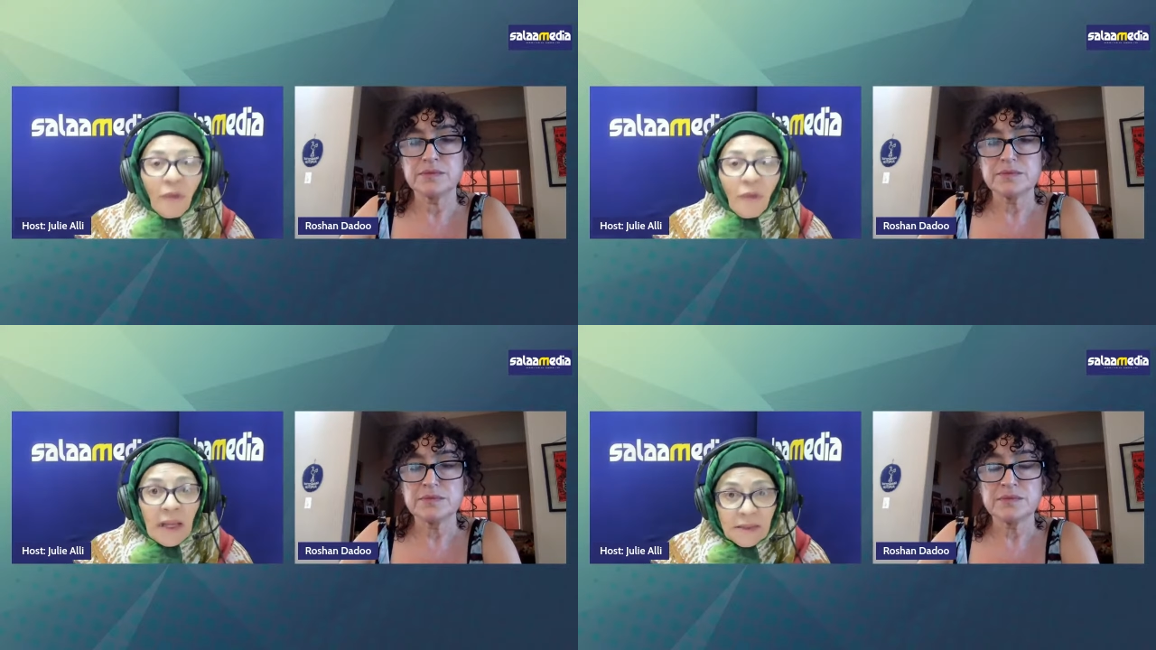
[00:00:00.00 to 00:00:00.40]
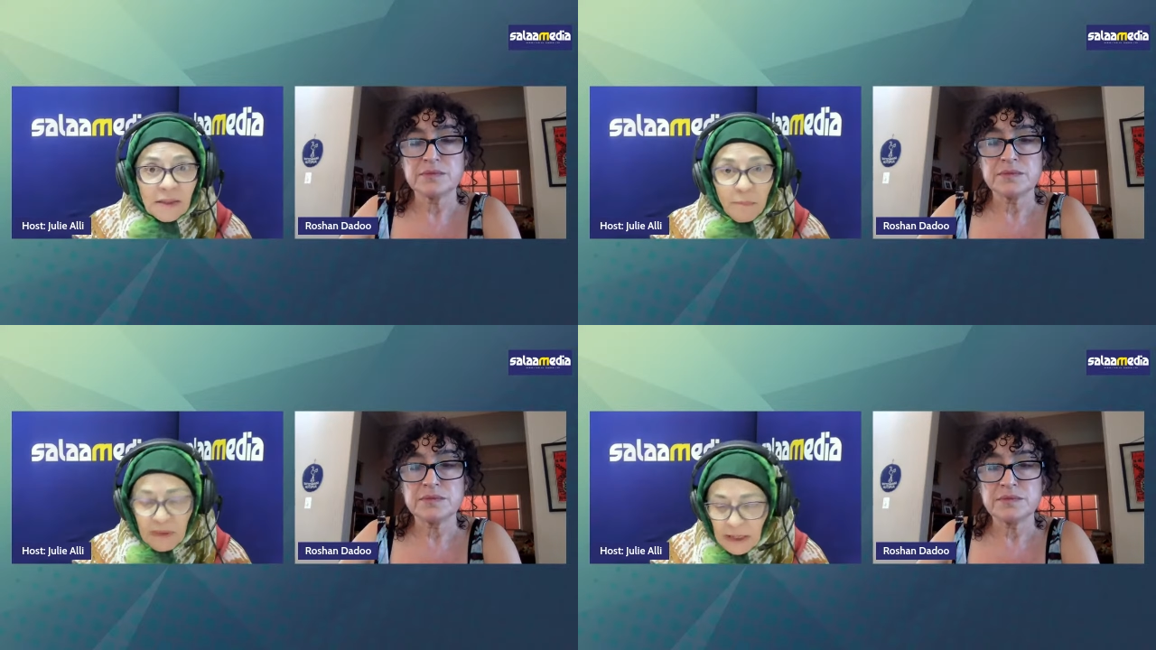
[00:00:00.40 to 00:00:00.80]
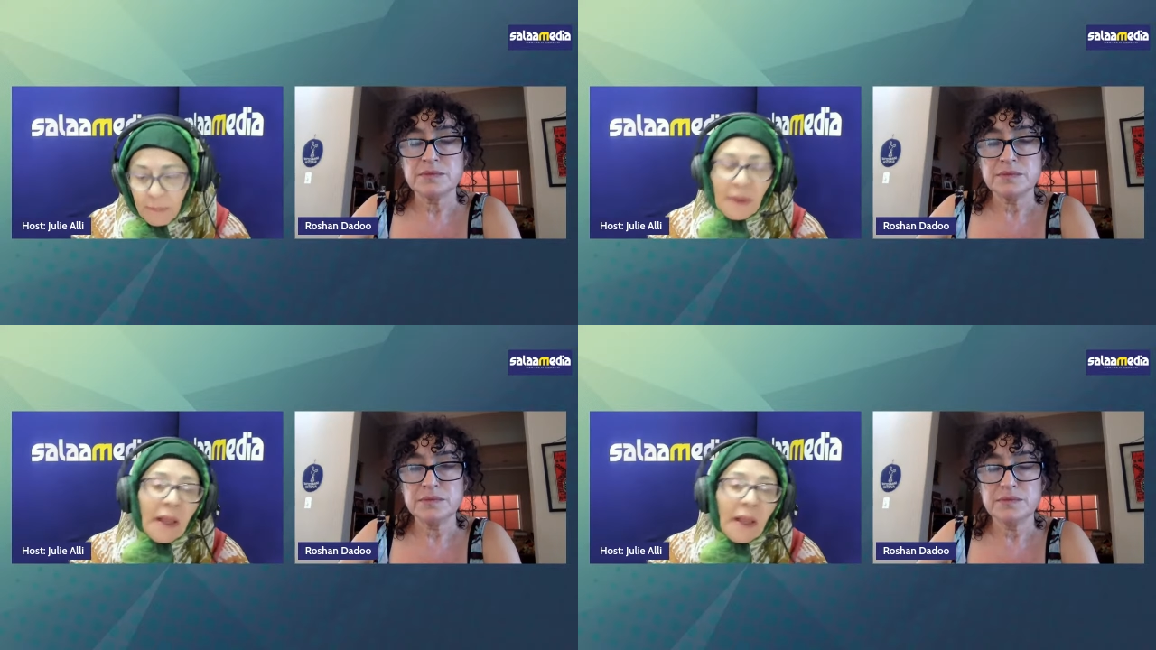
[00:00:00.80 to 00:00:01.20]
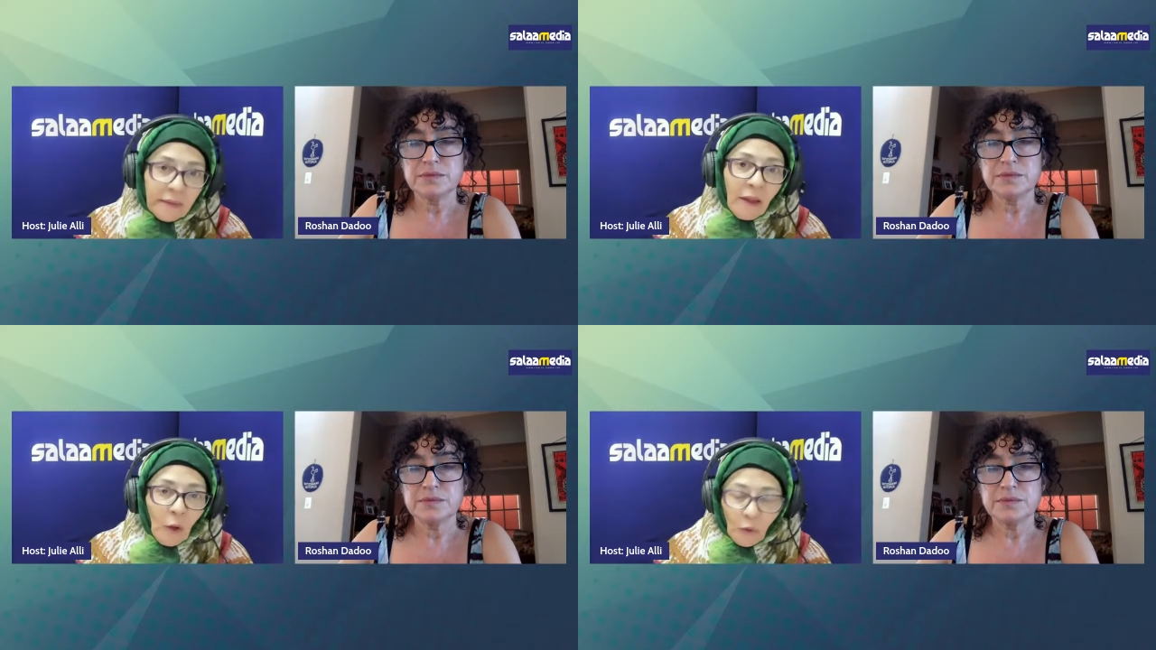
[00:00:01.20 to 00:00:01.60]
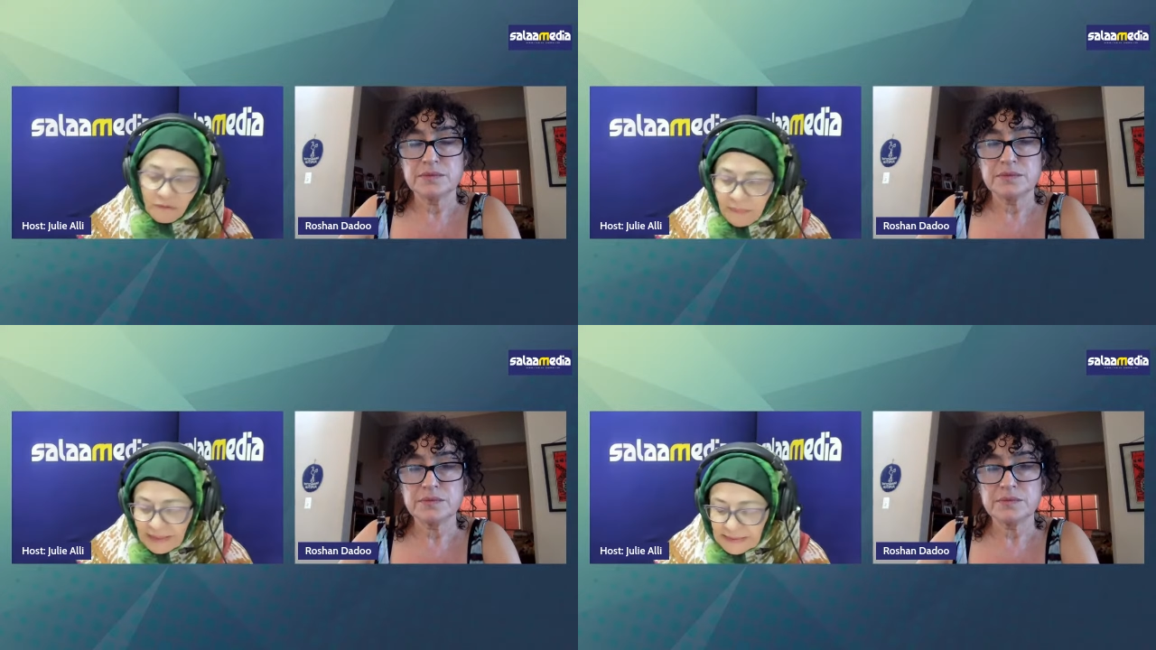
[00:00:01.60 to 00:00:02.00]
Speaker 1: on the Gazan people and the
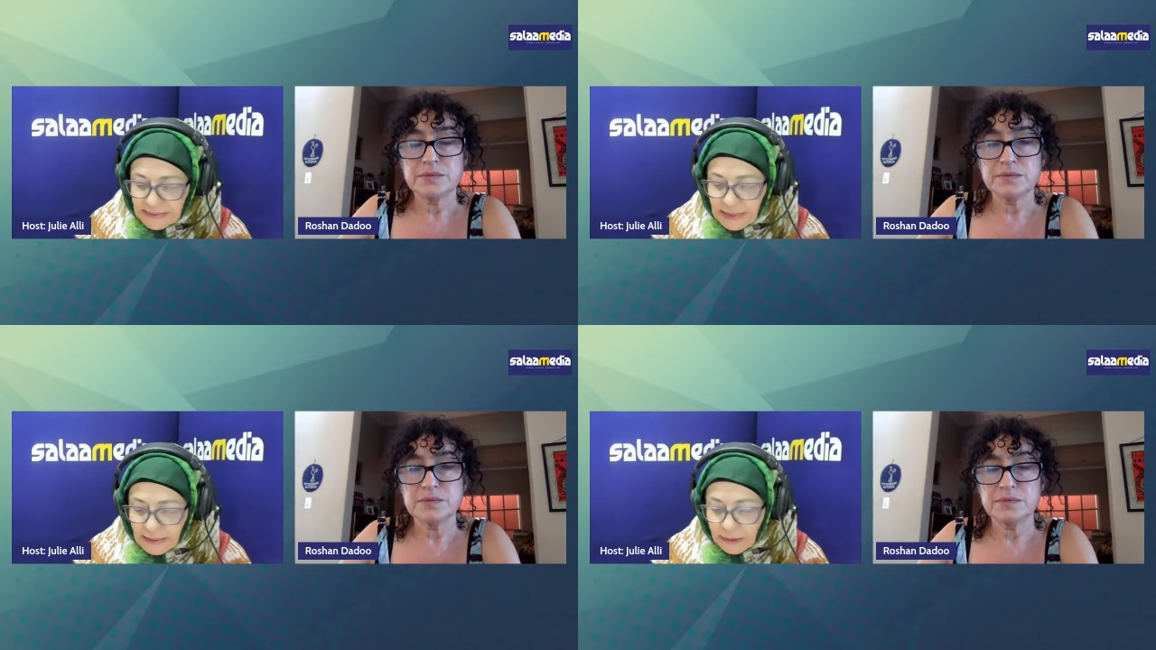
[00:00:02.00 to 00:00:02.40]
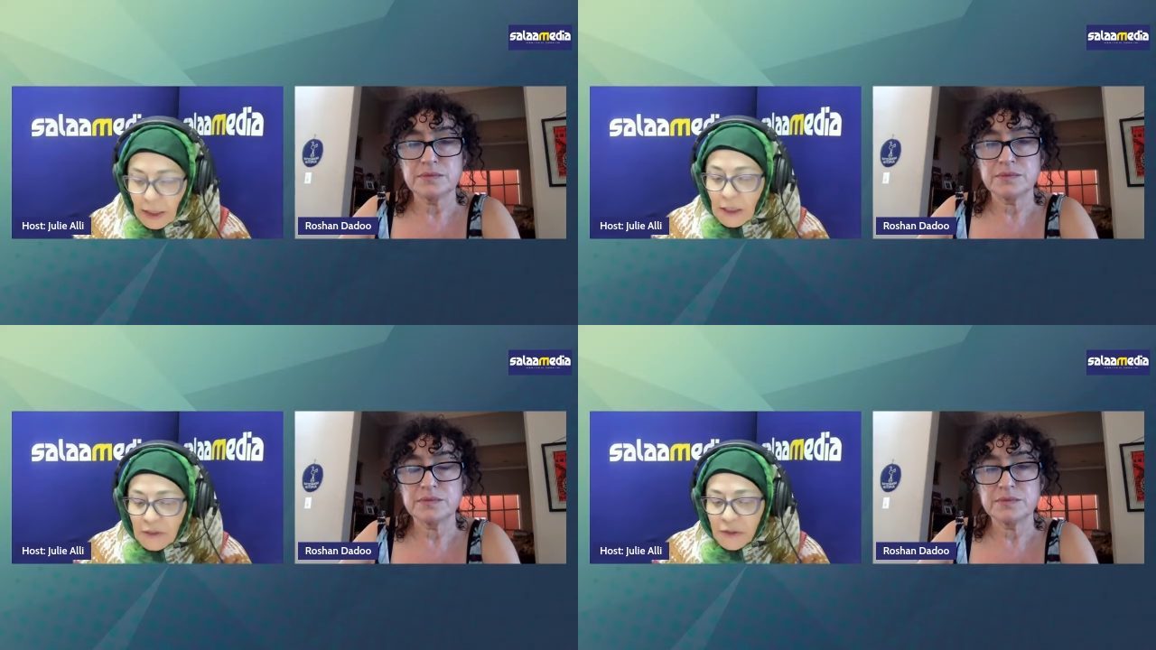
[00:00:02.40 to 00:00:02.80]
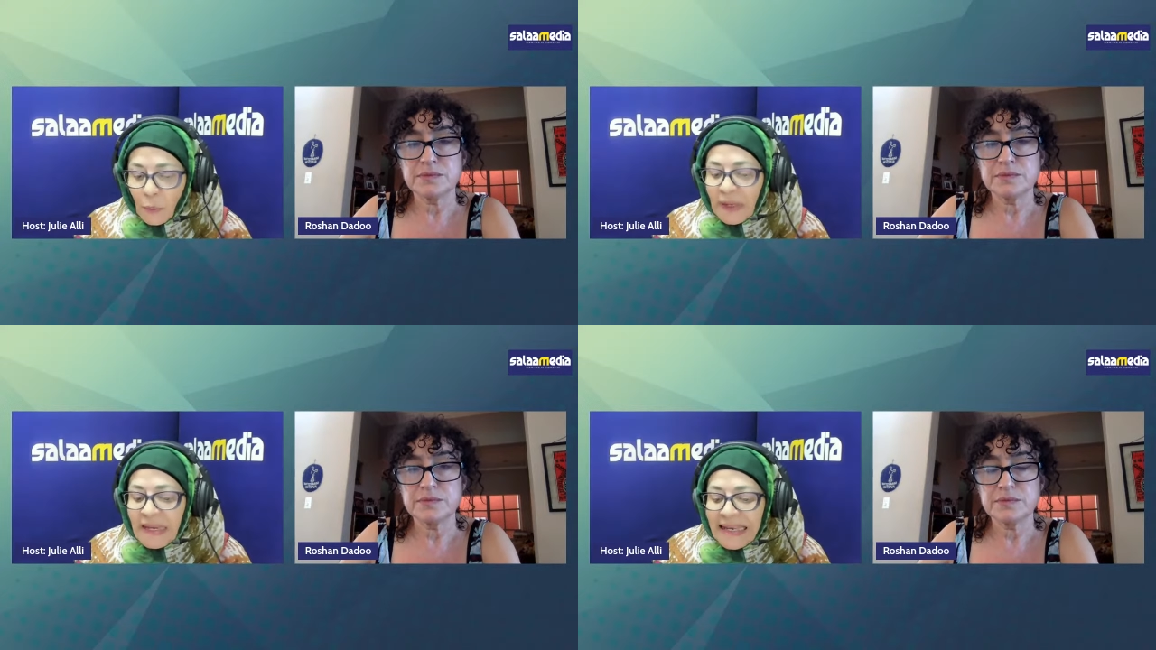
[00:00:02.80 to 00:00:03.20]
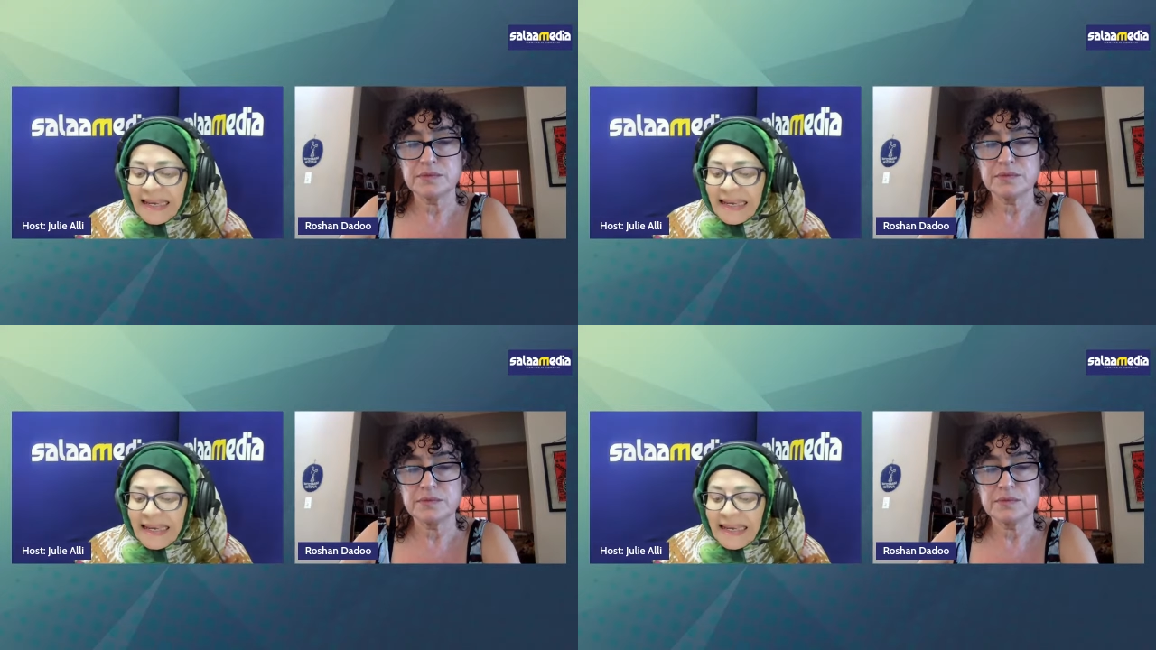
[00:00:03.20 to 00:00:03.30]
whole of Palestine. So we